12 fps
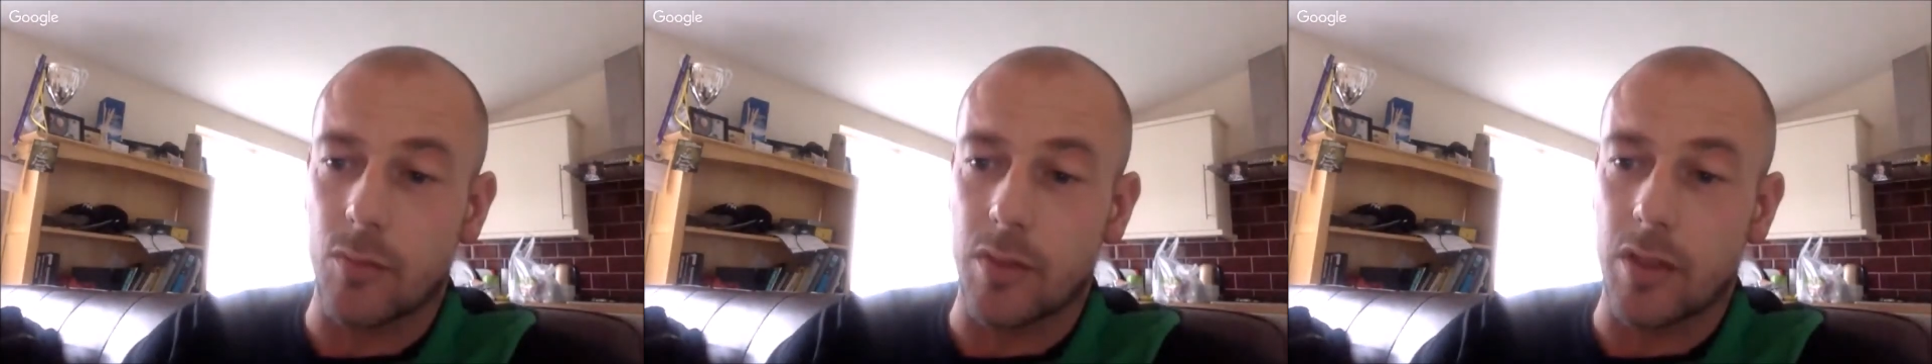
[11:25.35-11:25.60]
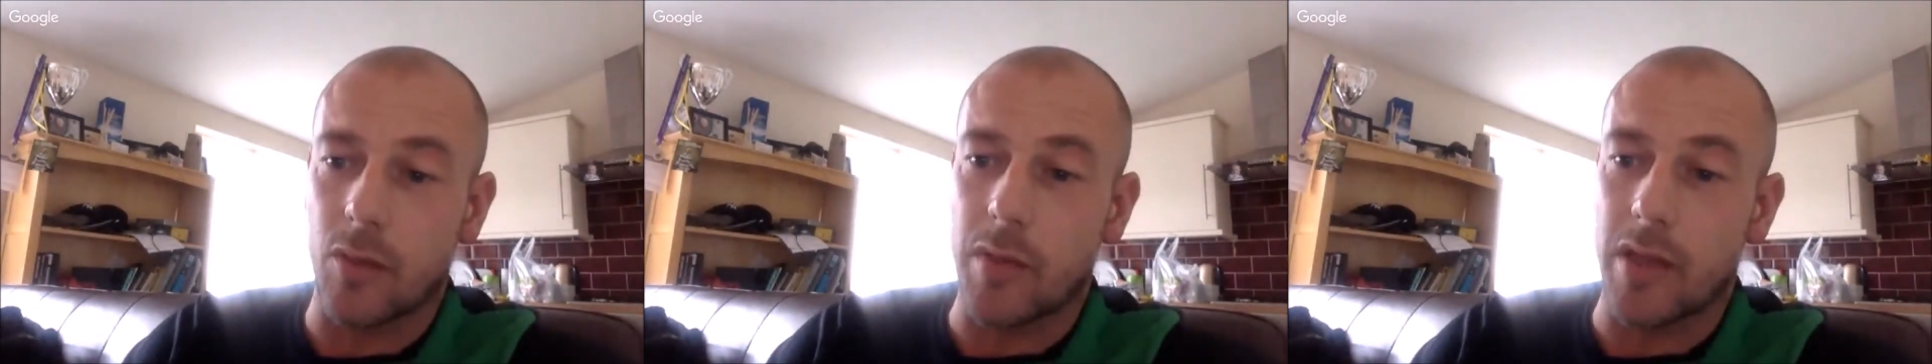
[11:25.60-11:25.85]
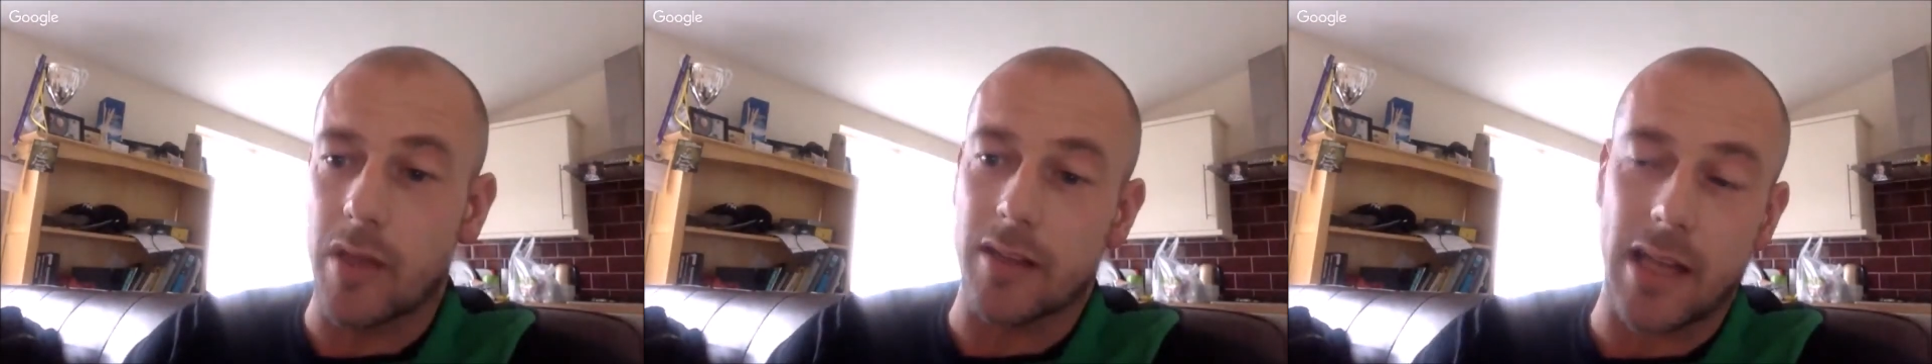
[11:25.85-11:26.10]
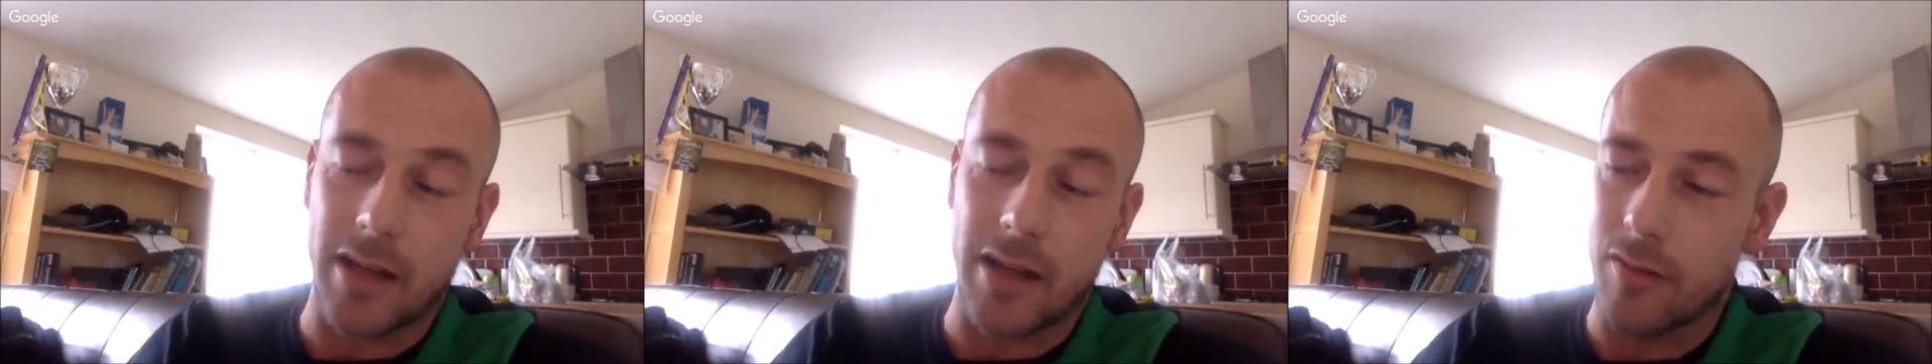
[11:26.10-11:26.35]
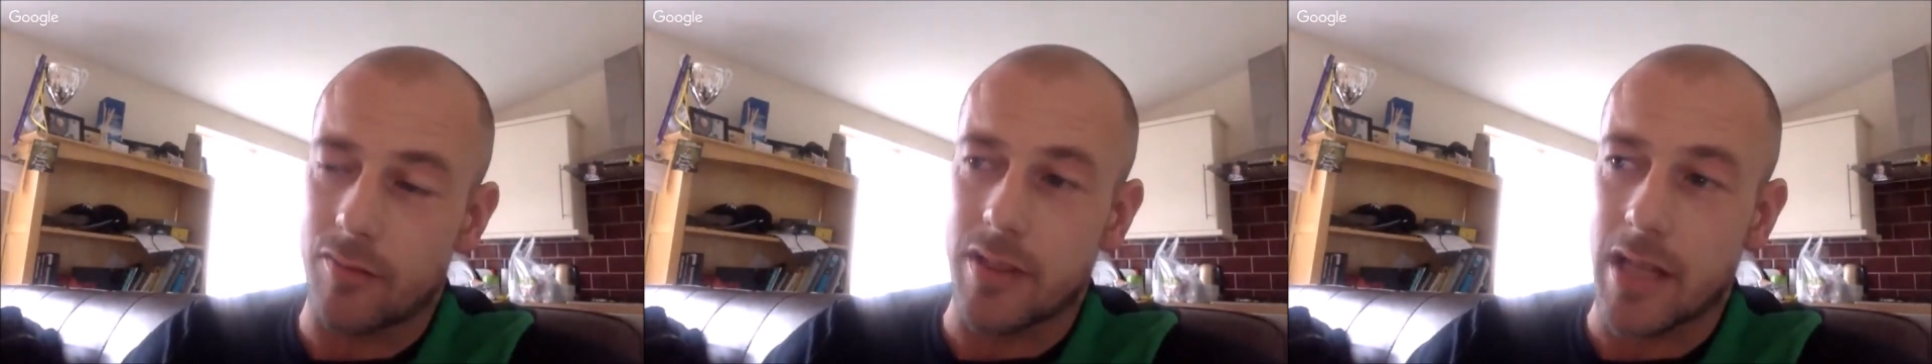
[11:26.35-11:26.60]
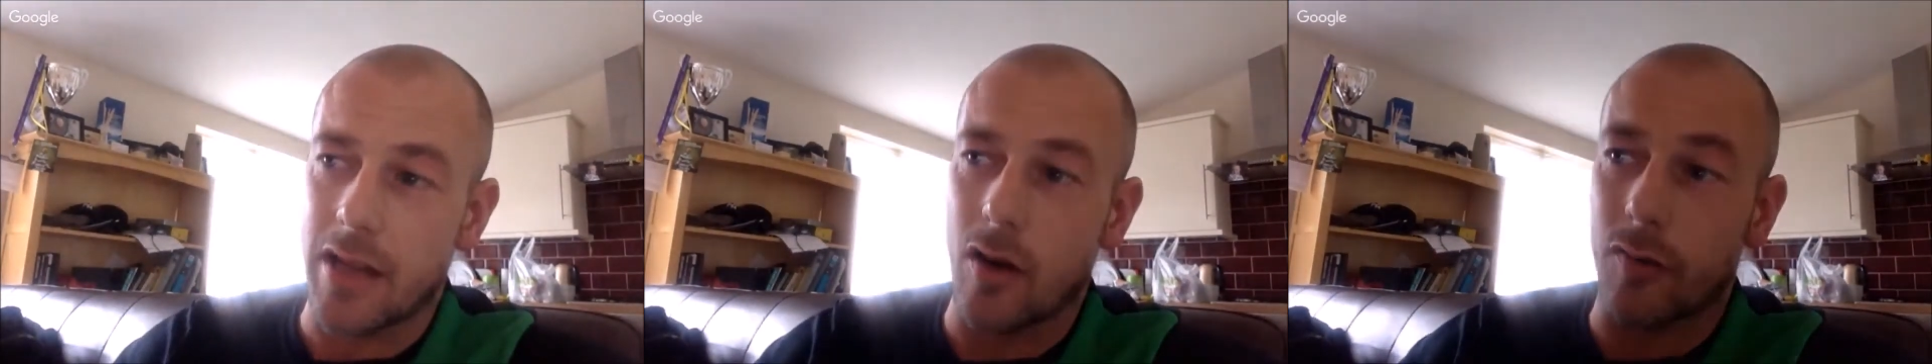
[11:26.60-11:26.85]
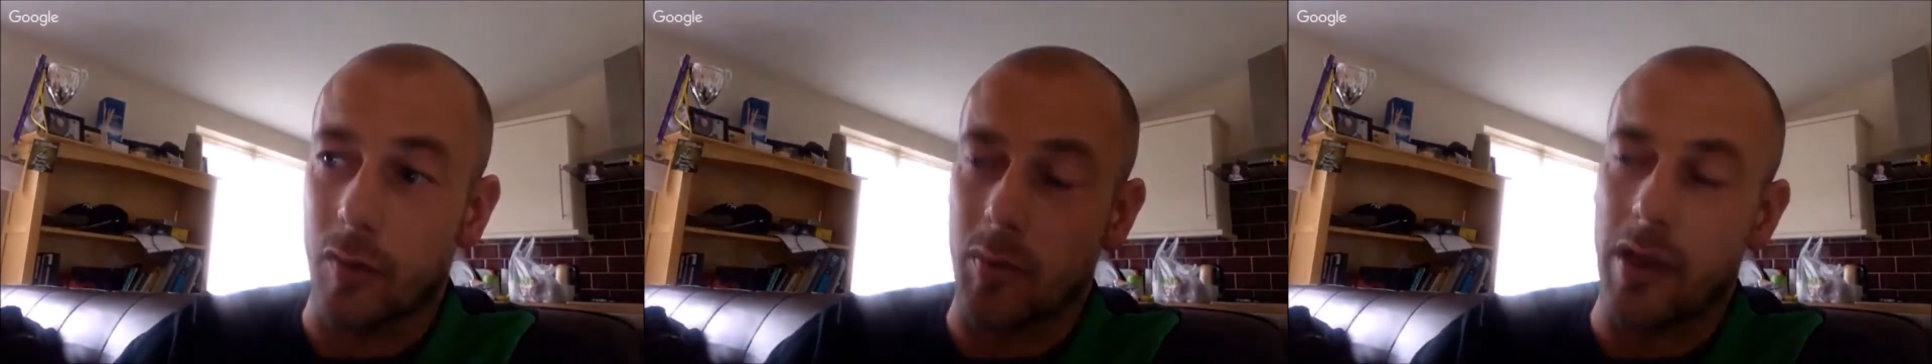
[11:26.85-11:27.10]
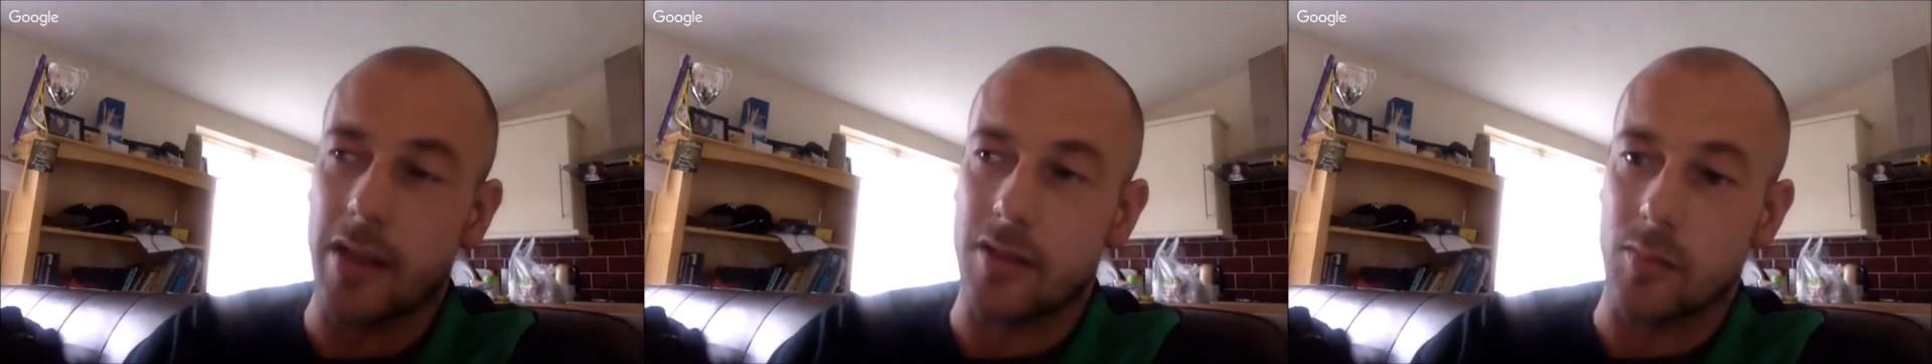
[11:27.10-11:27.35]
we collect data every day off the
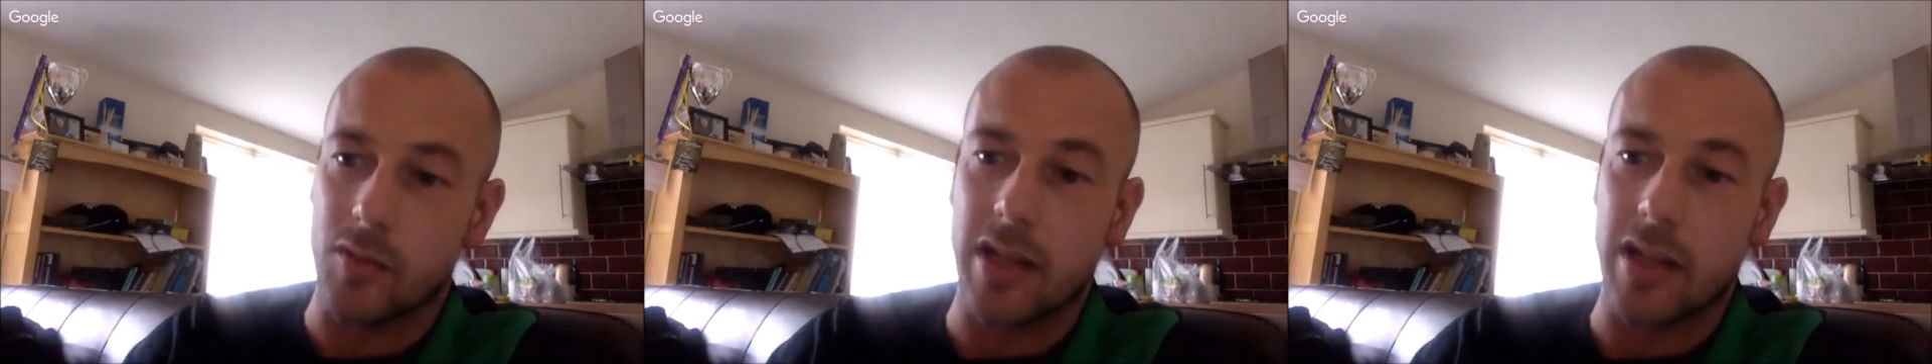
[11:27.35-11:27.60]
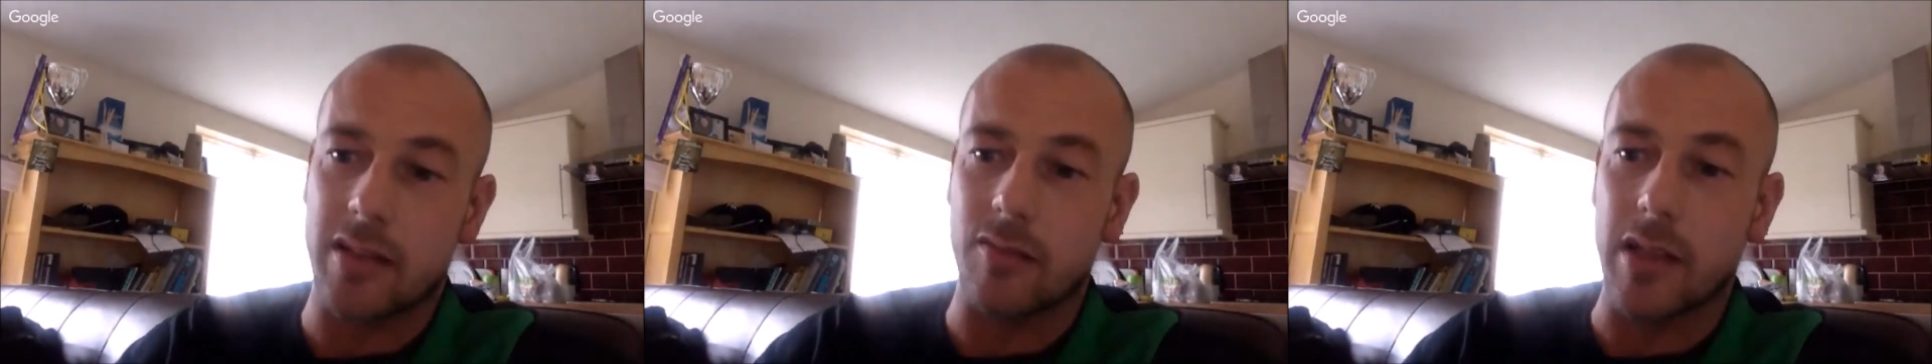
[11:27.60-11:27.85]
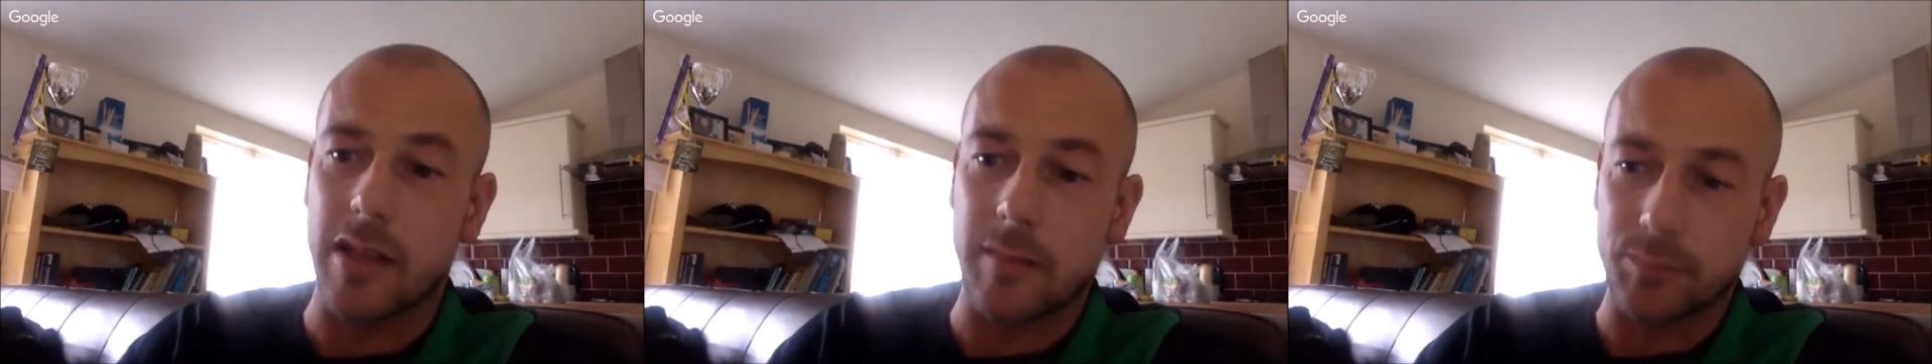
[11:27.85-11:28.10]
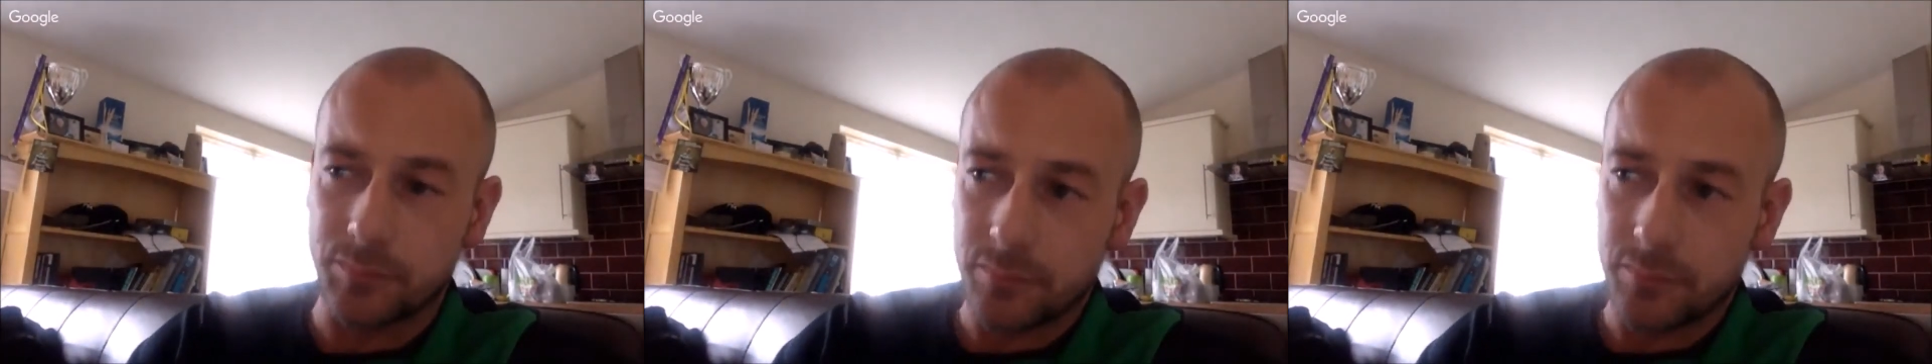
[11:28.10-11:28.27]
player subjectively,